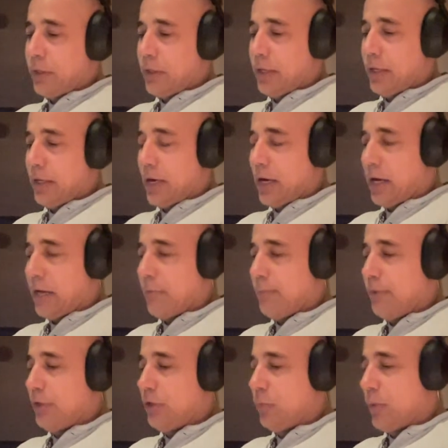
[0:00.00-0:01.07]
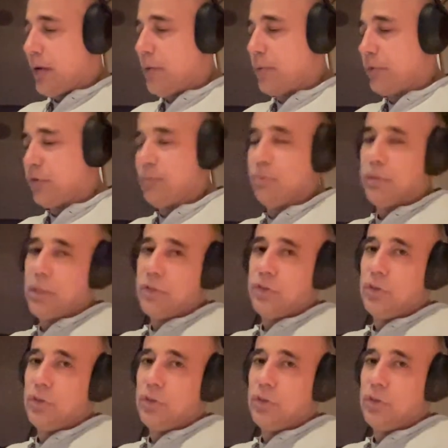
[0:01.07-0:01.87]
He had a high BUN, which is blood